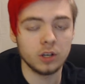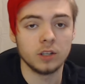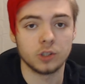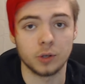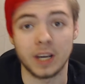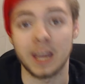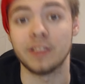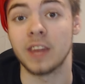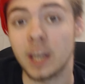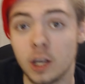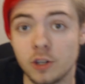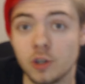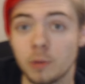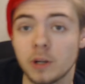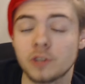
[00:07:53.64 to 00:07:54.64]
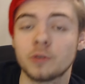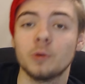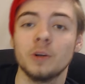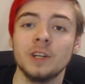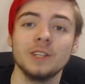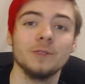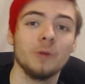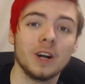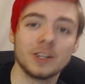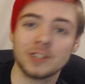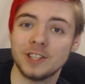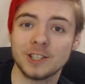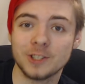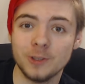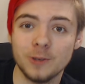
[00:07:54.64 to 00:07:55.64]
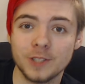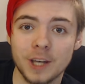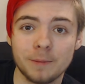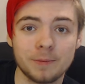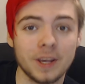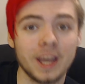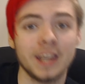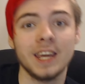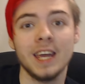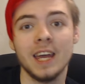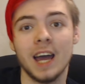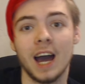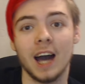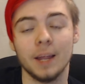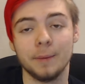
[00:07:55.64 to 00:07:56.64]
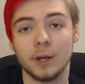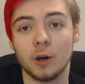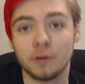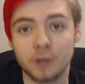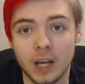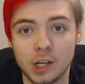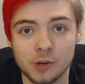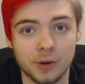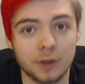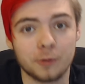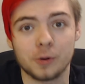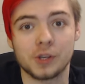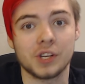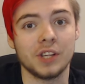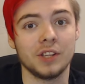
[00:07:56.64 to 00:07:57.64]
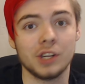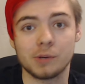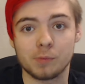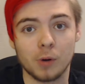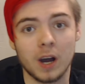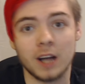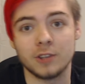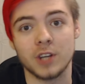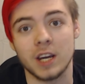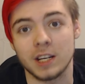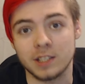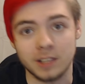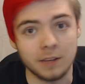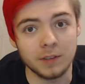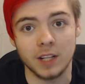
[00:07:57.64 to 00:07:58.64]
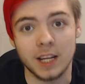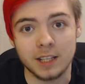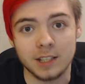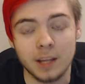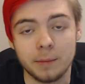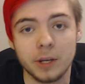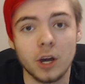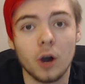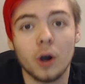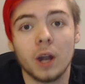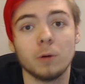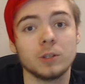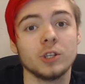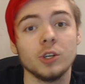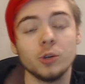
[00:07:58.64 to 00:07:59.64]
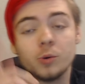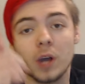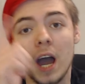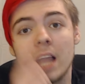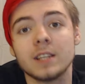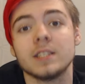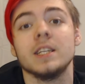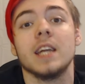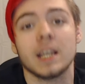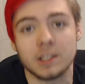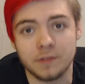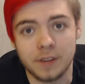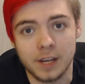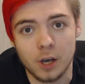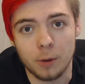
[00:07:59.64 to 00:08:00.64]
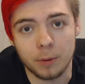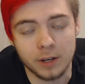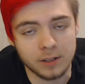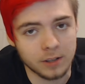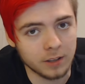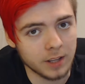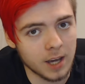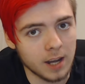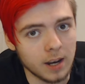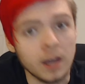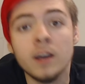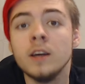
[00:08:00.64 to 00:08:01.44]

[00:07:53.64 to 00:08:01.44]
So again, thank you so much for watching this news update. Let me know if you guys are interested in these projects. Leave a like to let me know, and I'll see you guys in the next video. But until then.